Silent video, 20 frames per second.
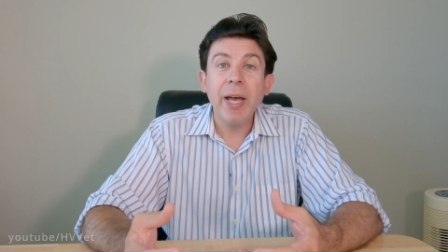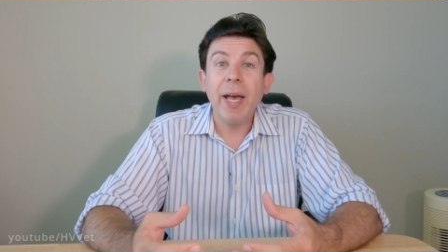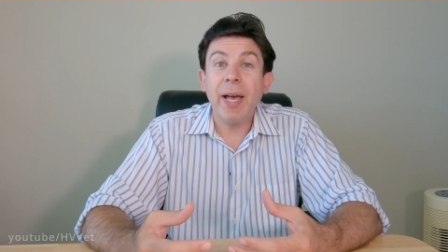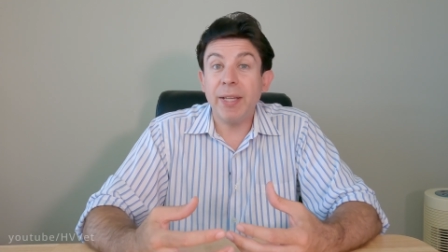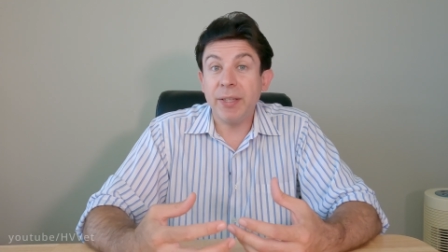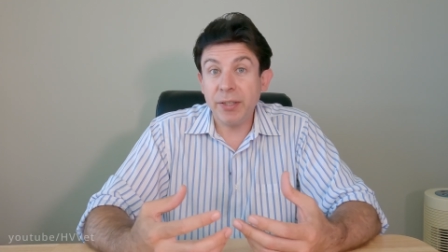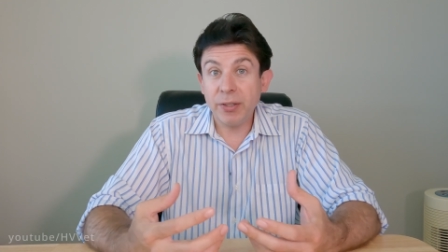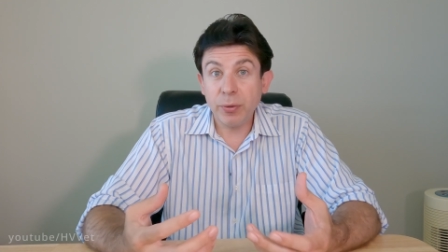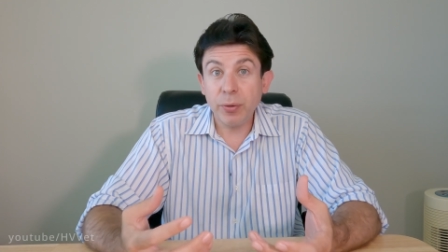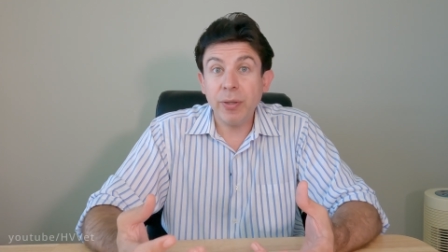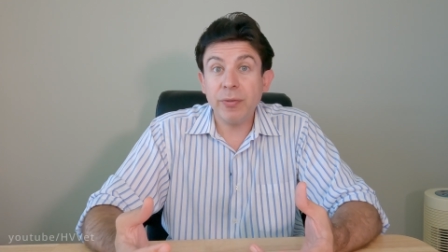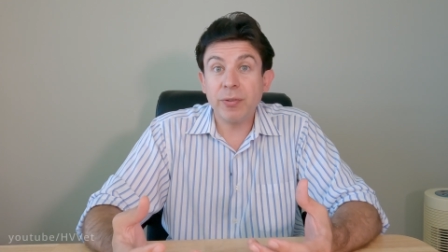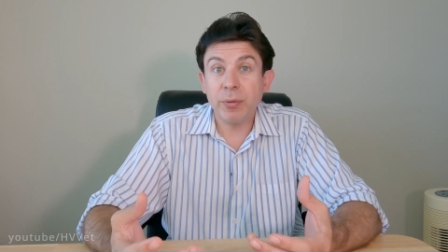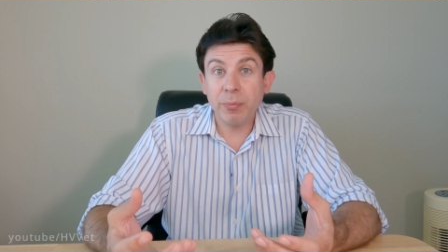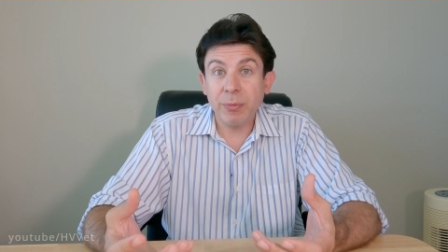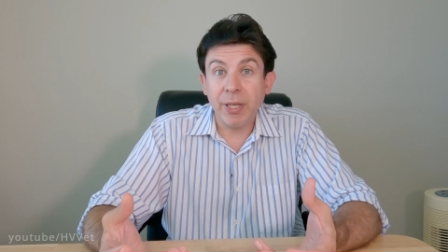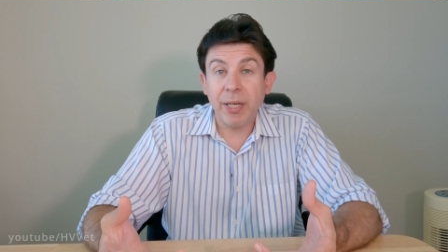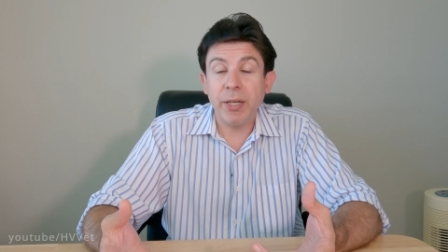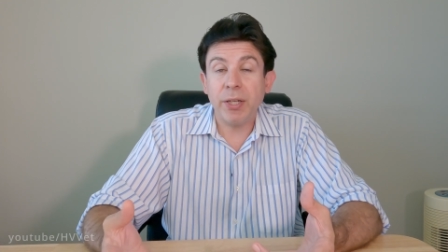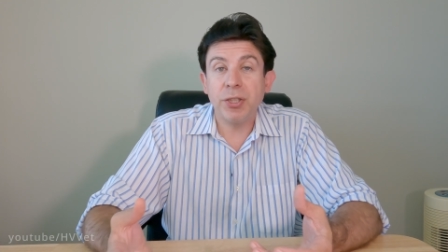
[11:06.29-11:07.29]
And they do have
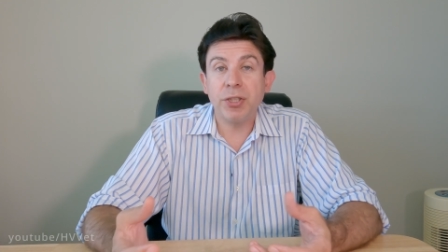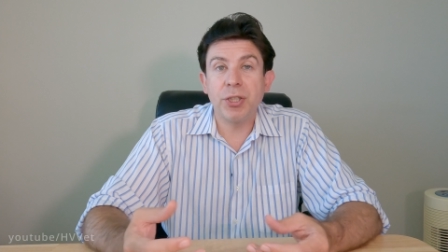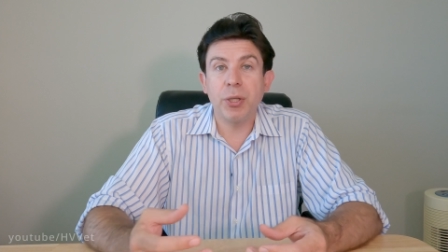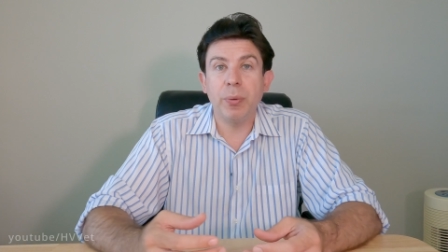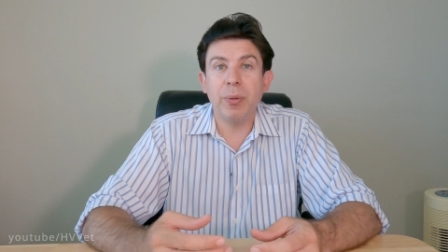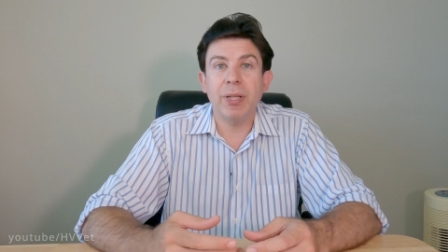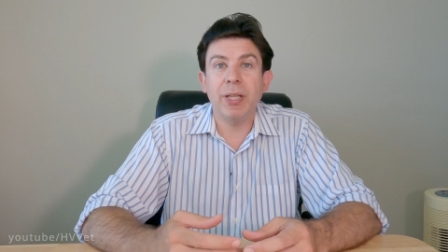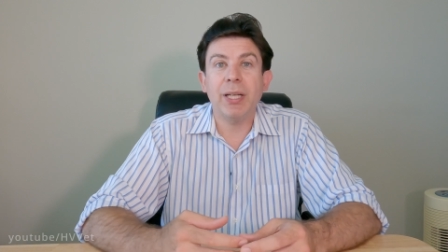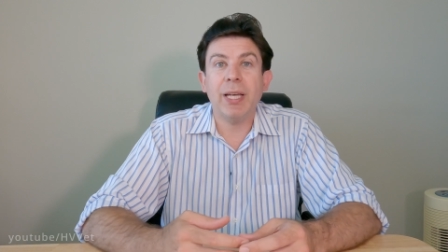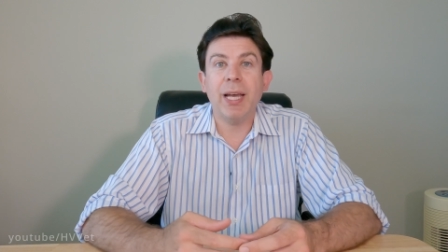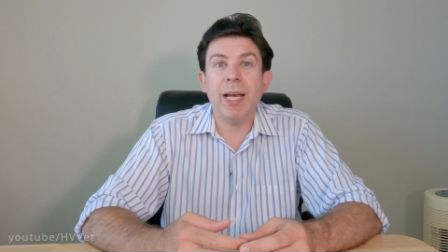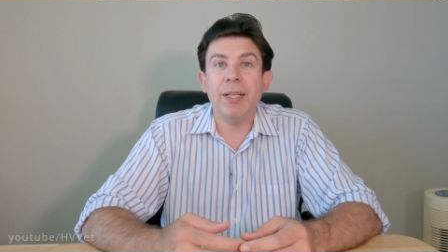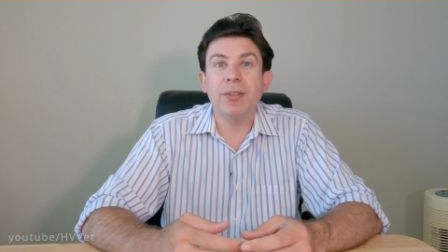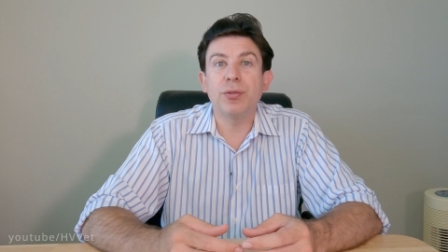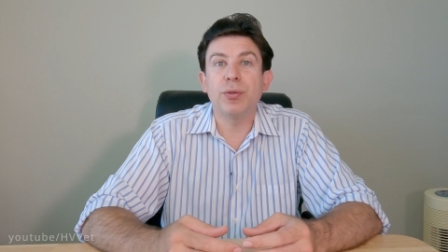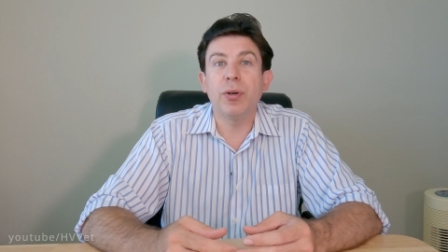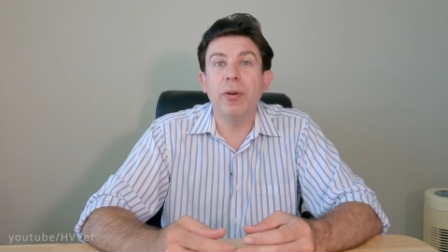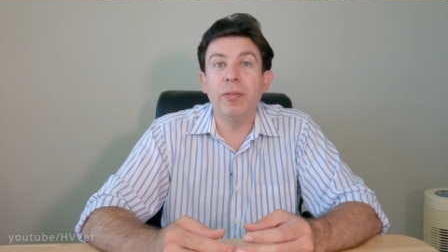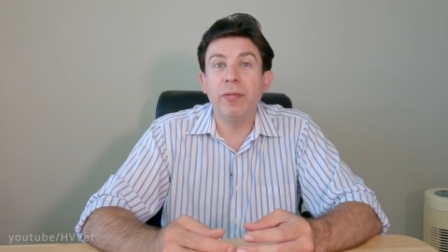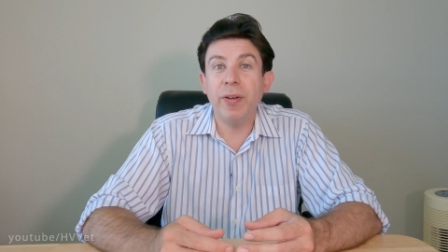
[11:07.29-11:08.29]
some data showing that
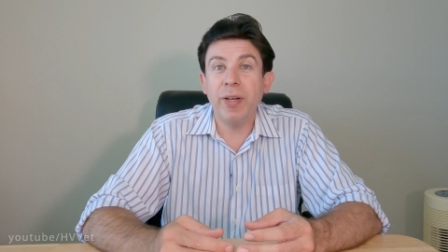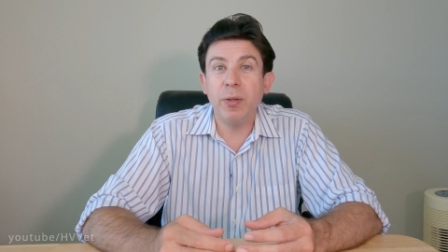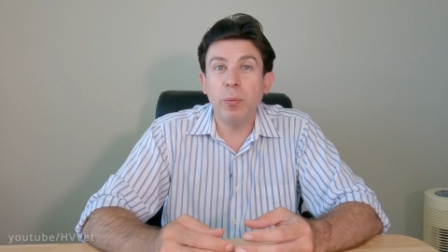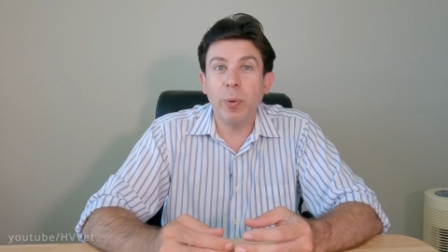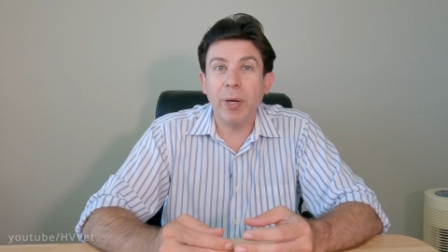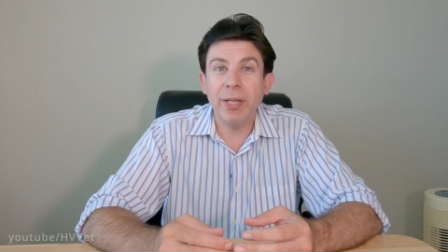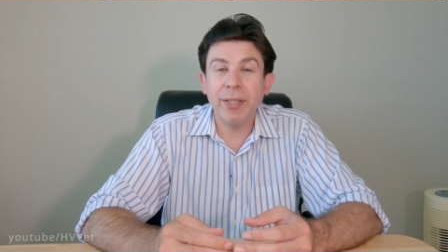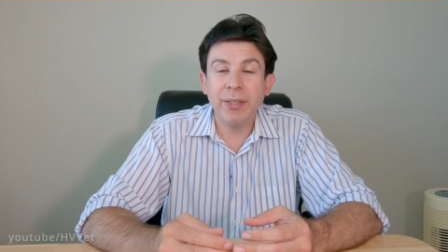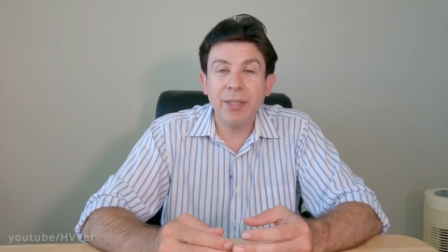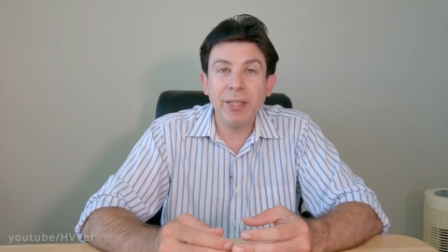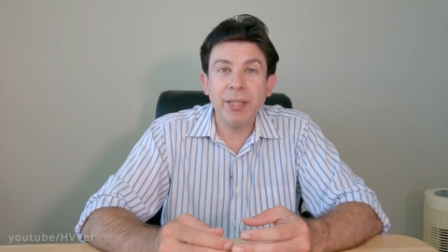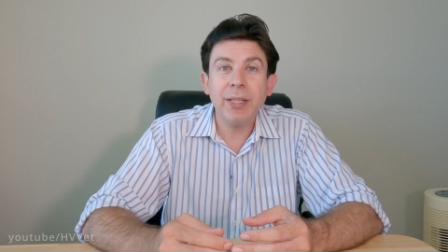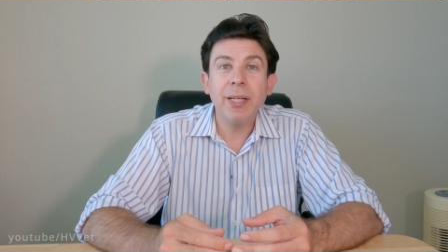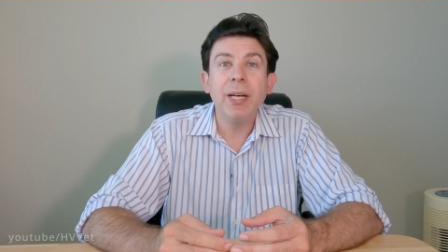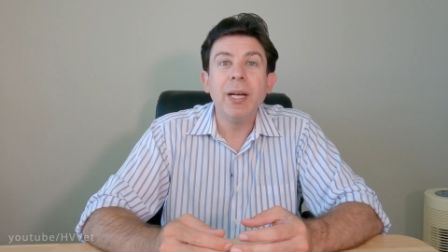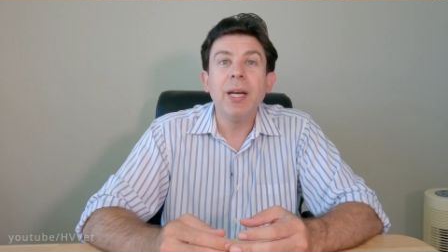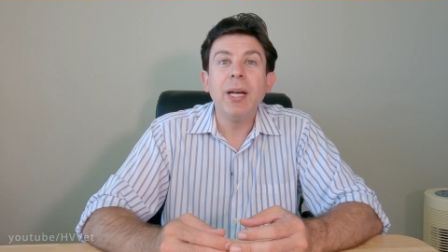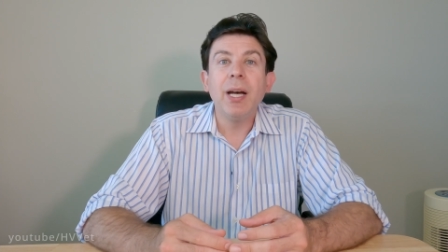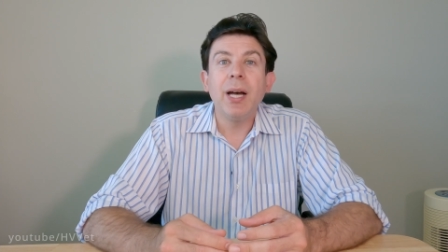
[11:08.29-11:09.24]
cats who are fed Y D,